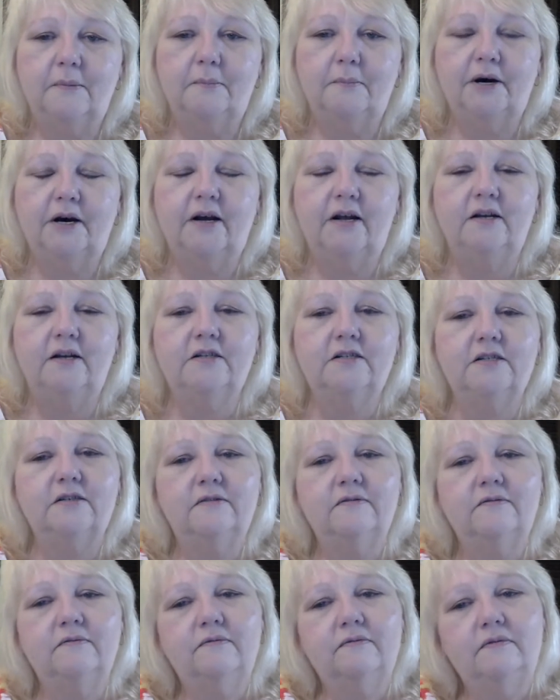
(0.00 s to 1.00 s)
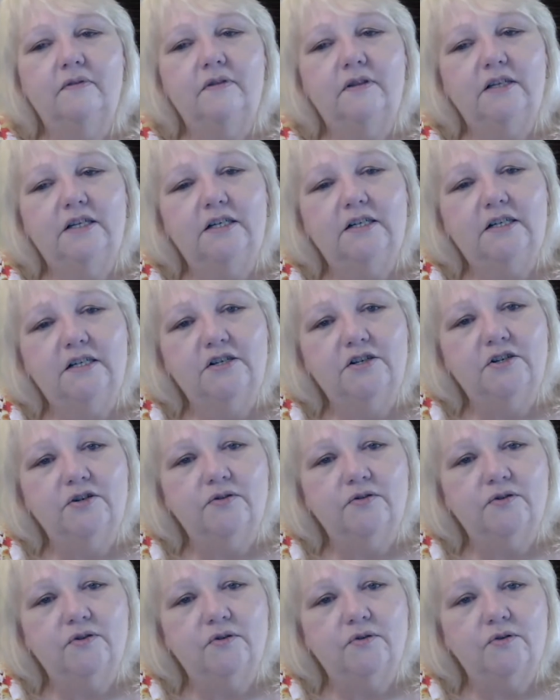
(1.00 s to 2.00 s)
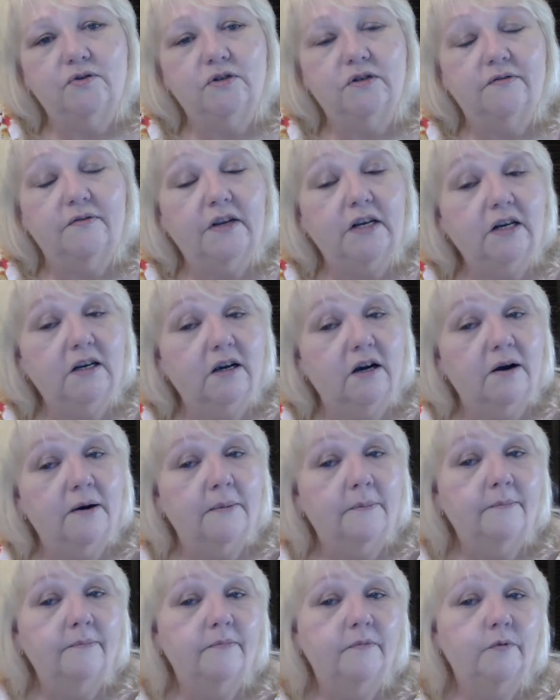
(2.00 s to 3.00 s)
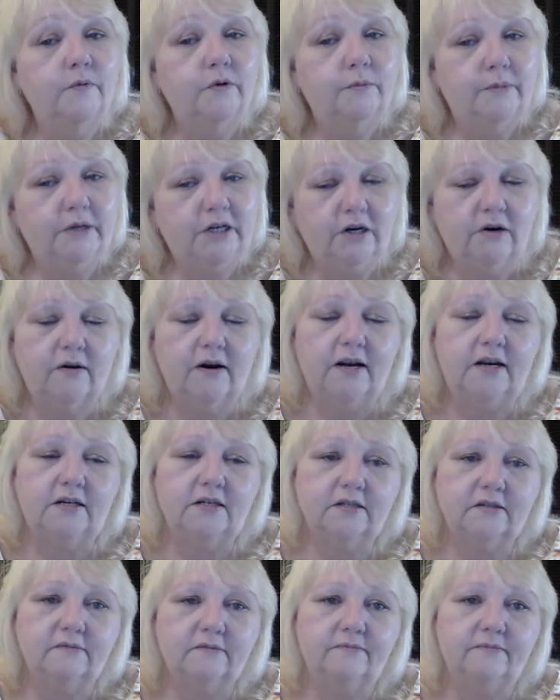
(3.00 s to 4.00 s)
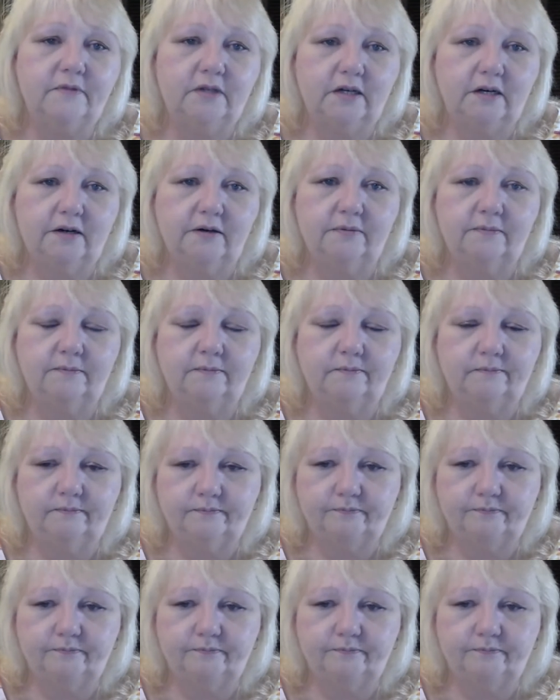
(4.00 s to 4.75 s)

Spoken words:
but the additional source of income would be great, and